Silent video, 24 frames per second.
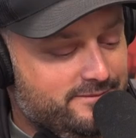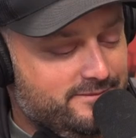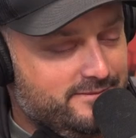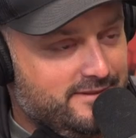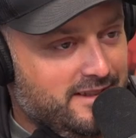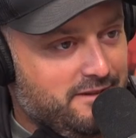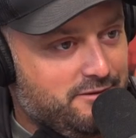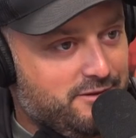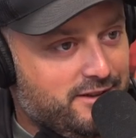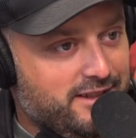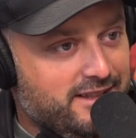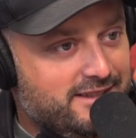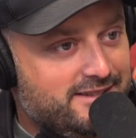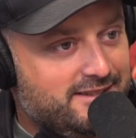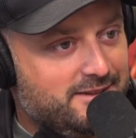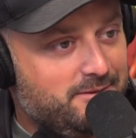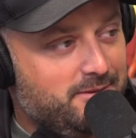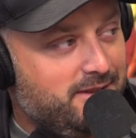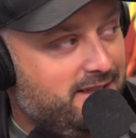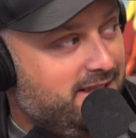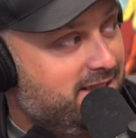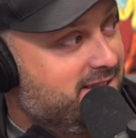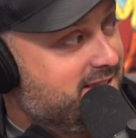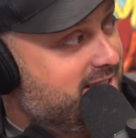I forget
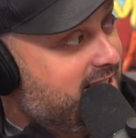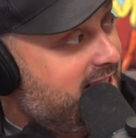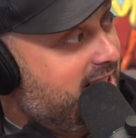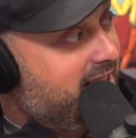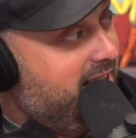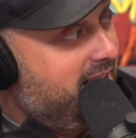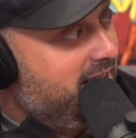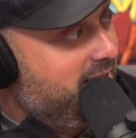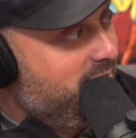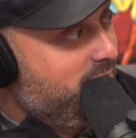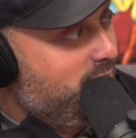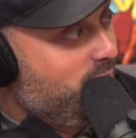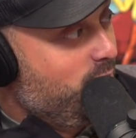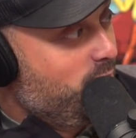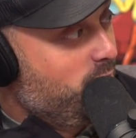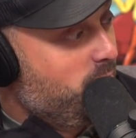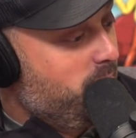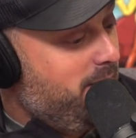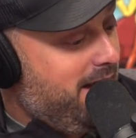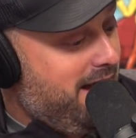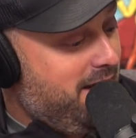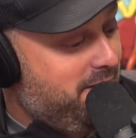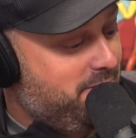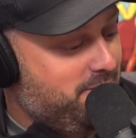somebody because I can't even go to the
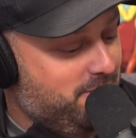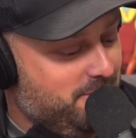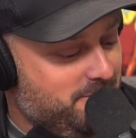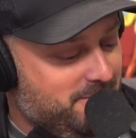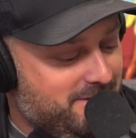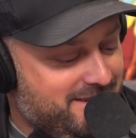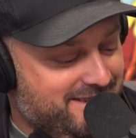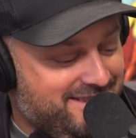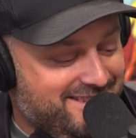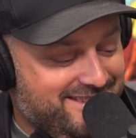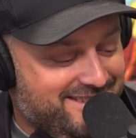bathroom.